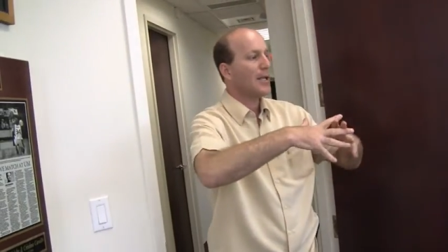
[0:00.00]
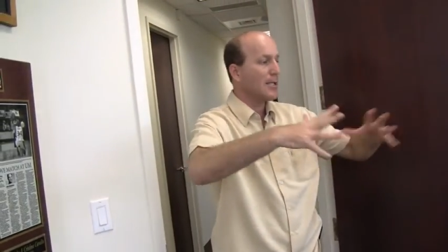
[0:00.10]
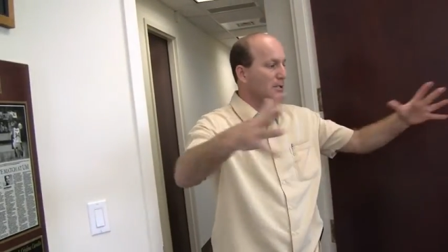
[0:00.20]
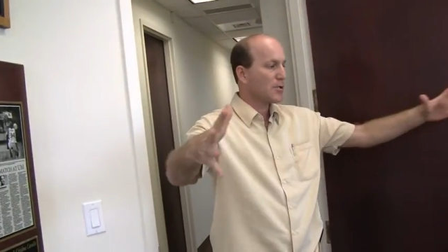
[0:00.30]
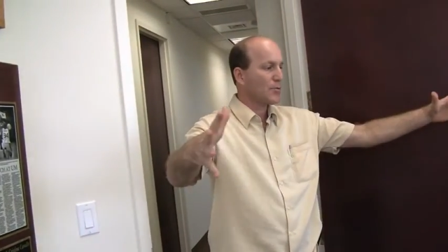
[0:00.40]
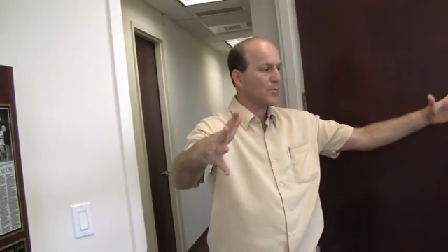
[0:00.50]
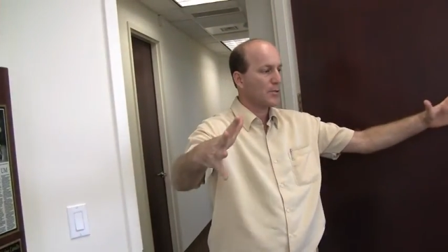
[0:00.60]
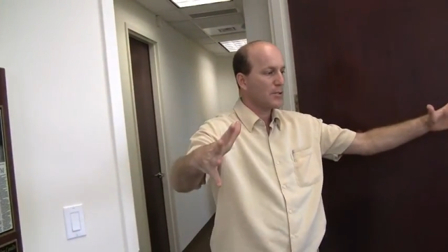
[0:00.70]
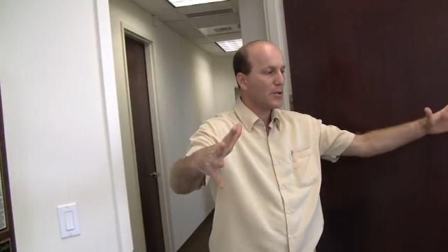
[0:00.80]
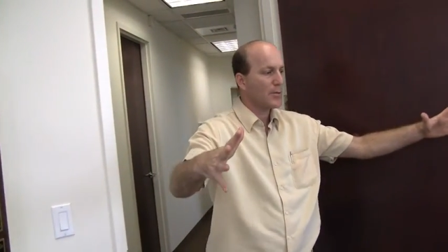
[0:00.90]
unless this room was
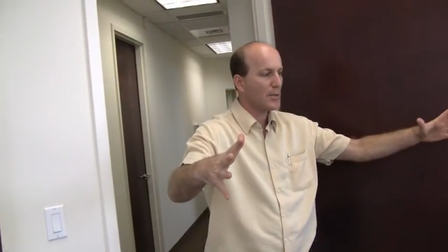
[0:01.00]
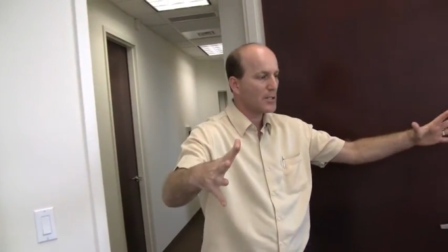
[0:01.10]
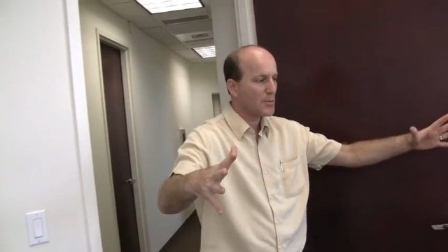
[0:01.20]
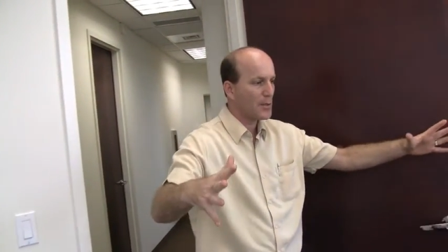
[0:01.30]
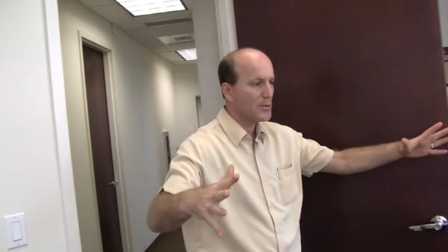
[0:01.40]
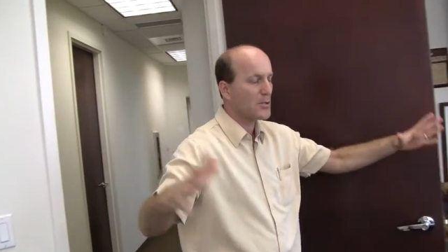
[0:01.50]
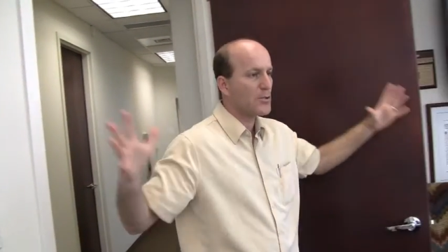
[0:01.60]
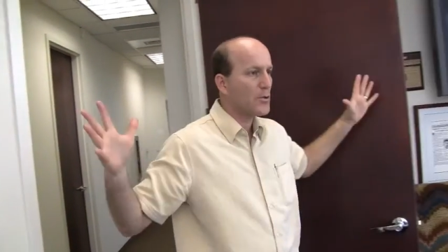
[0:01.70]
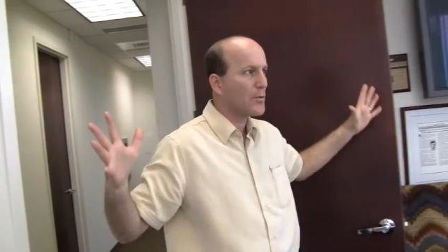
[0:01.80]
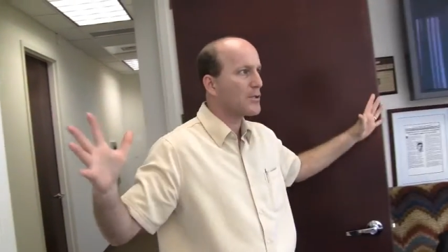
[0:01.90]
loaded with explosives,
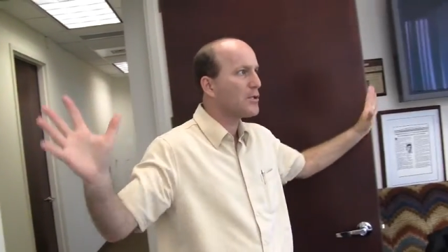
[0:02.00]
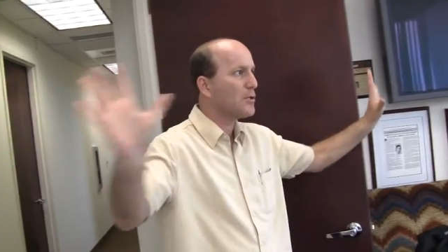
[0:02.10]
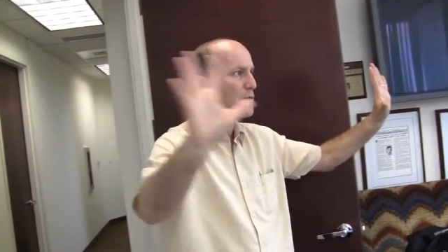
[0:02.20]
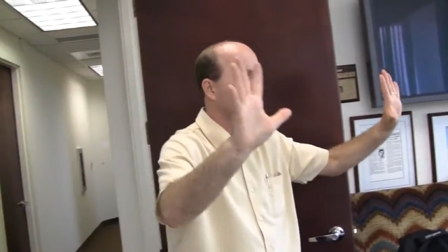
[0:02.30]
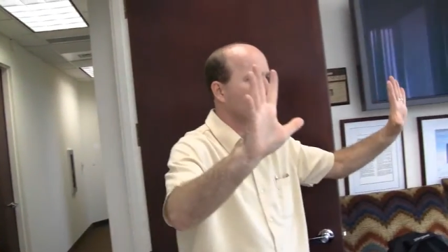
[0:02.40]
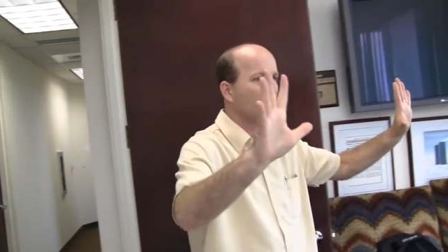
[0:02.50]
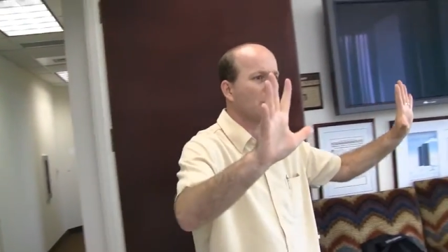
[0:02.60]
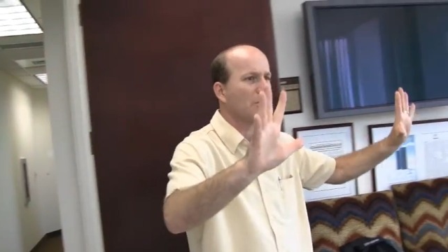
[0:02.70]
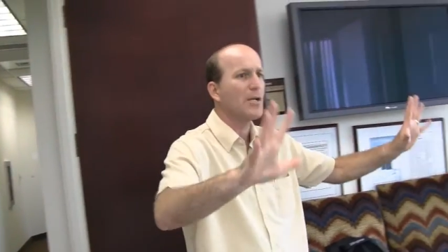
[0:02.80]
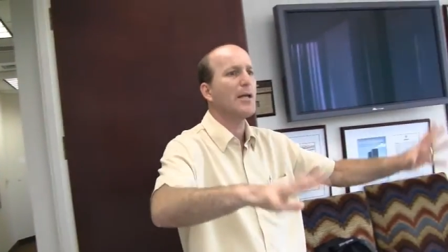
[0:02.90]
door was closed, windows were
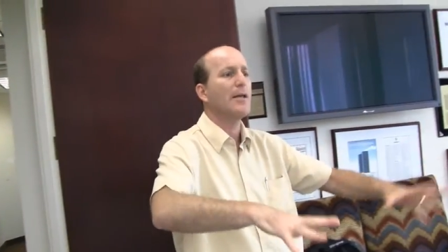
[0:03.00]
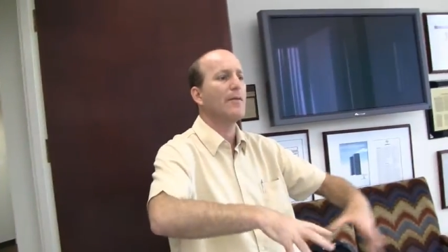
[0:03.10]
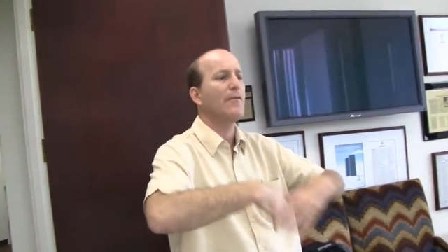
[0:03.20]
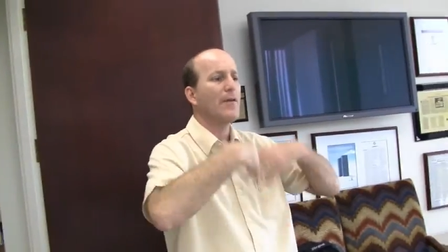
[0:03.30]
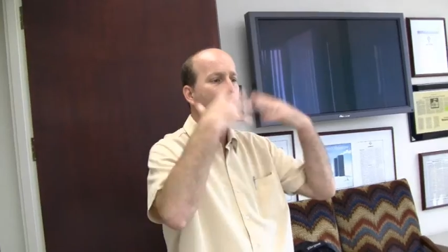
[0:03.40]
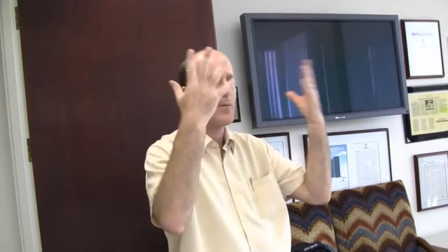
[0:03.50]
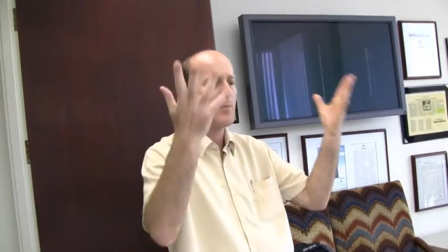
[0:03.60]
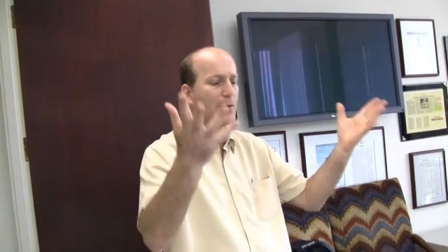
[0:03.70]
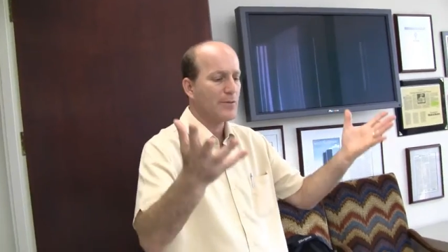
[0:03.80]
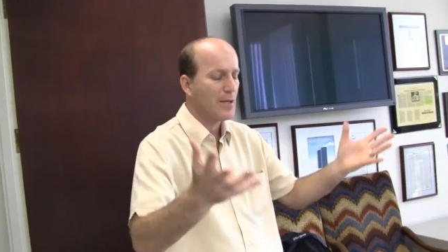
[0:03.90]
shut, and vapor
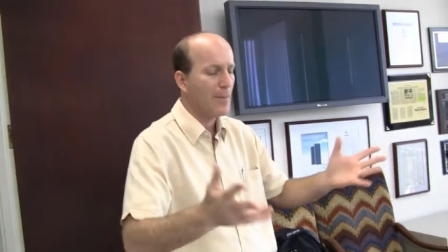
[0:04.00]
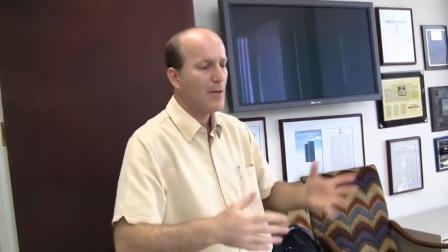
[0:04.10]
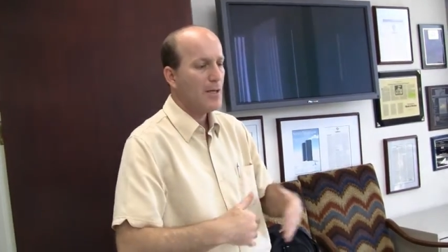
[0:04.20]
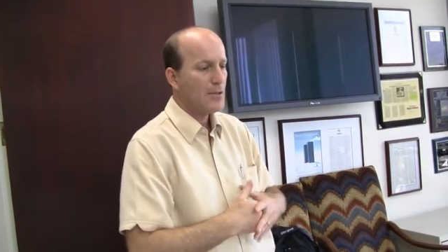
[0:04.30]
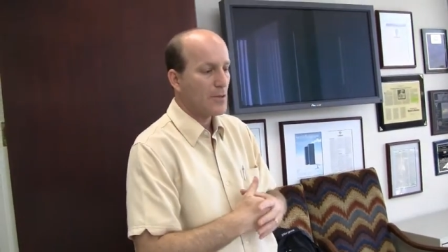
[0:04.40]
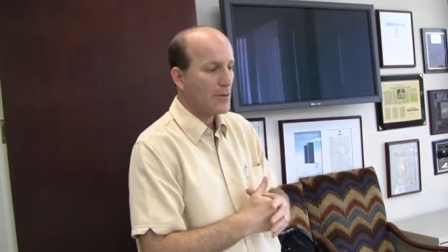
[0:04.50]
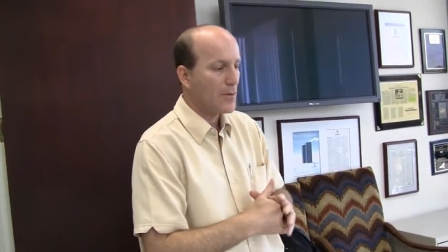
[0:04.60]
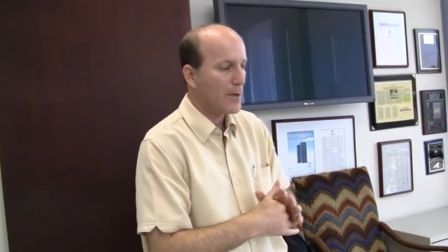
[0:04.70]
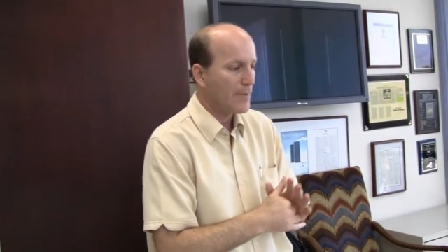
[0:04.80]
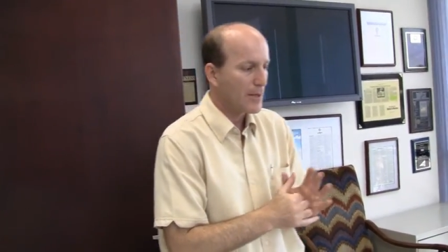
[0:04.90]
built up. So
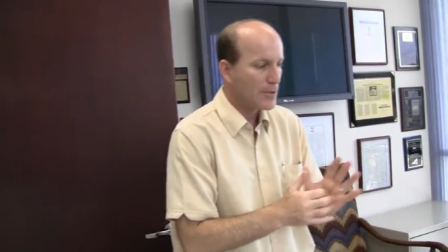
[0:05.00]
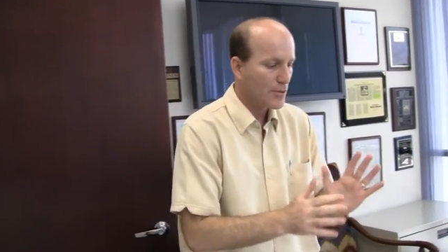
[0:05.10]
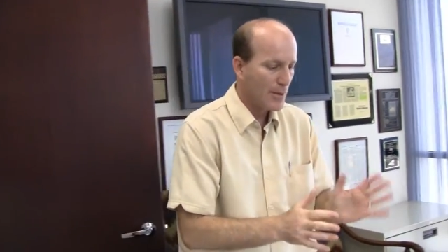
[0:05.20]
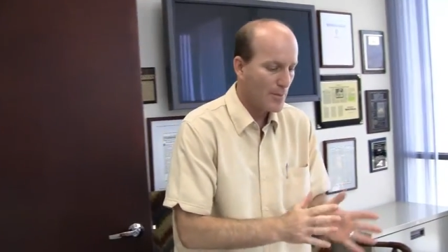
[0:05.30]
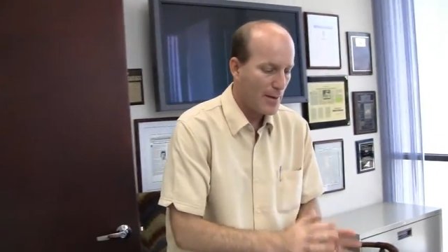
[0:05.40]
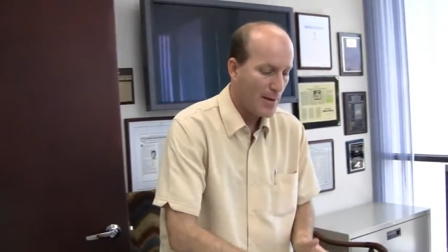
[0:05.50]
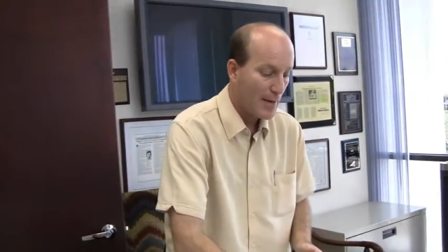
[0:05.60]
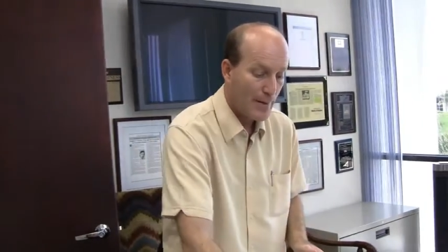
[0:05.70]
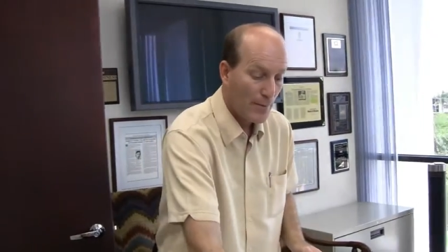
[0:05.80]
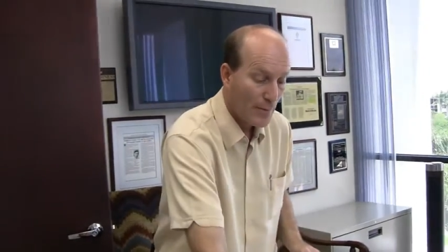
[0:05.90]
don't ever get tricked by that. That will